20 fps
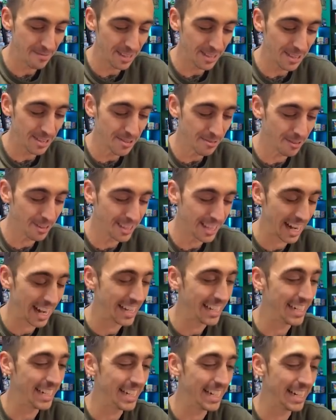This is one that I
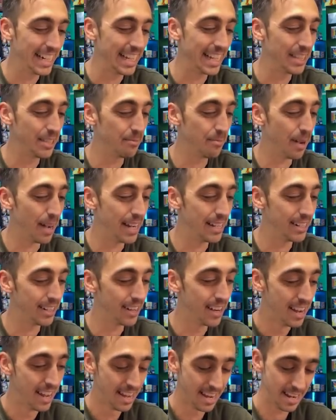needed in the
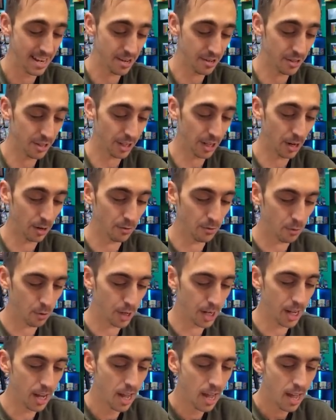binder. Here's the code
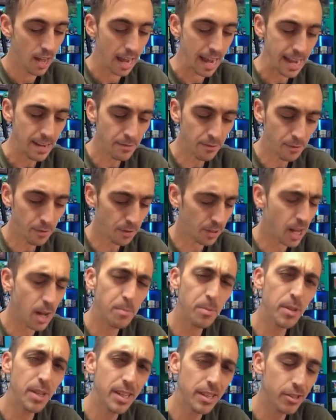for you. Handful,
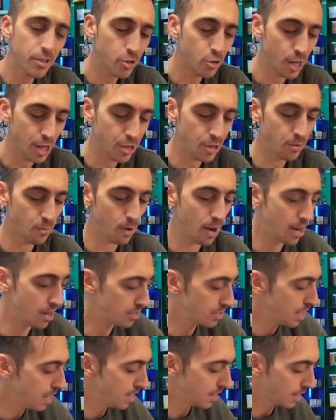couple of illustration
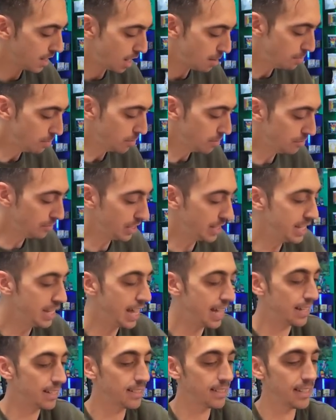rares, couple of
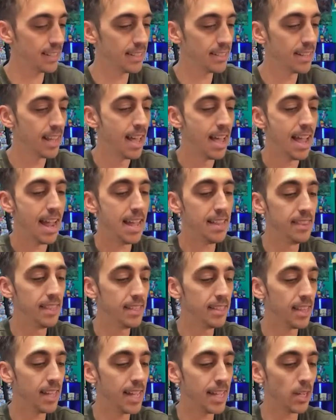EXs, and
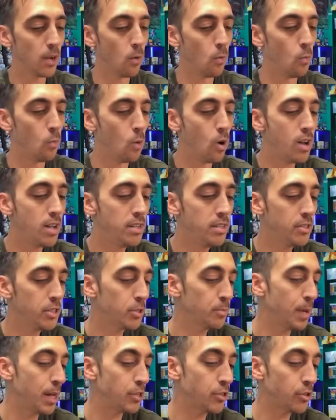then like one
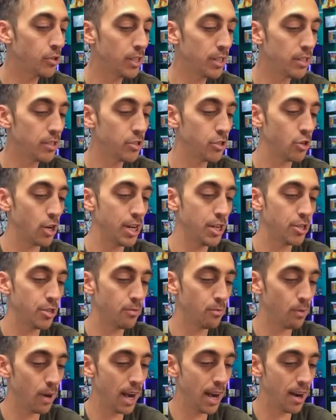special
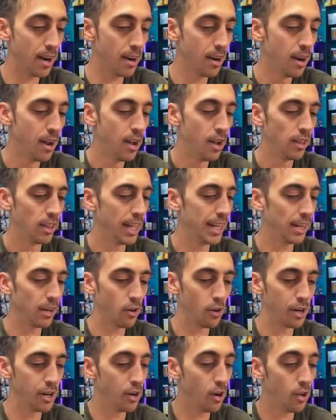illustration rare, like,
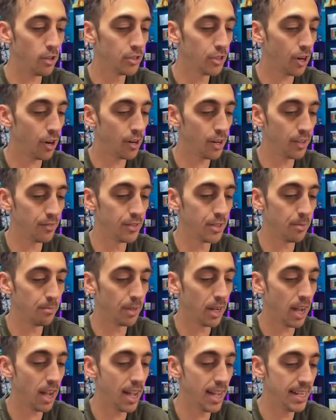or an alt art of some
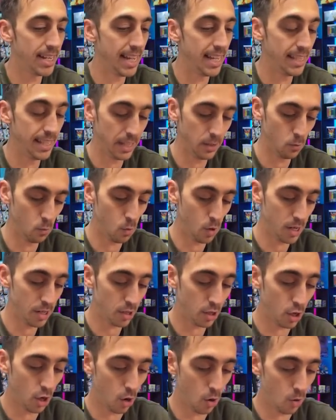kind, and then
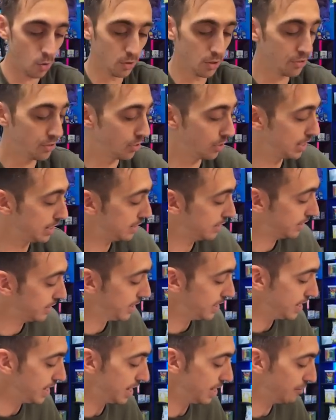one gold. So let's
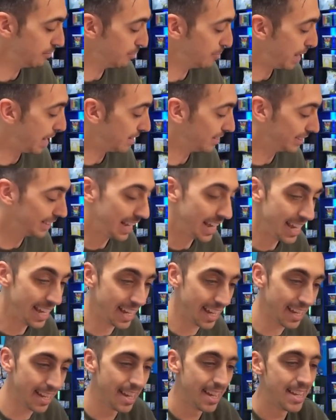see if
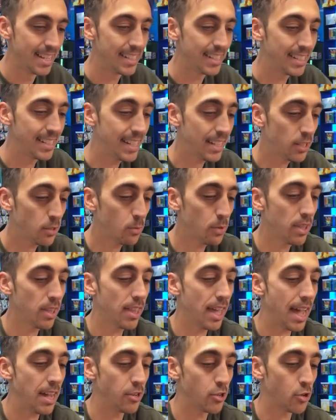Paldea sticks with
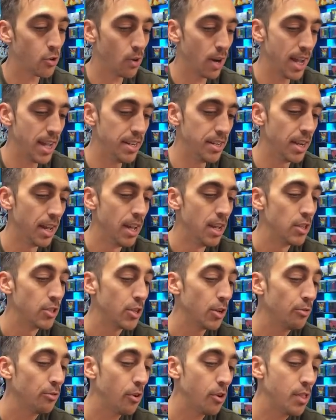that trend.
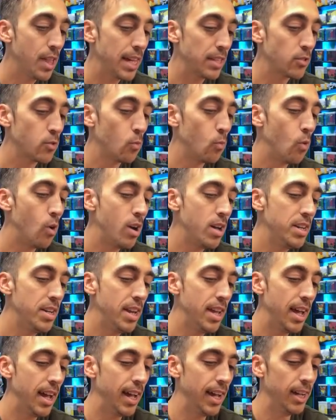So far that's one
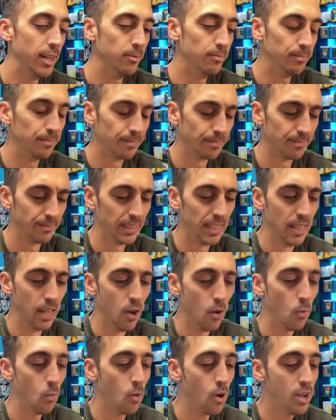
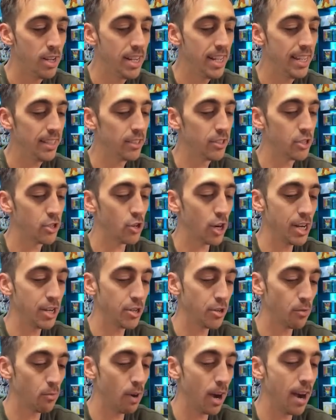
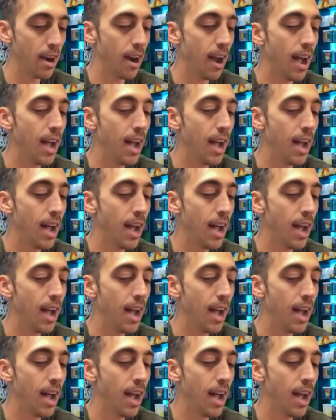illustration rare.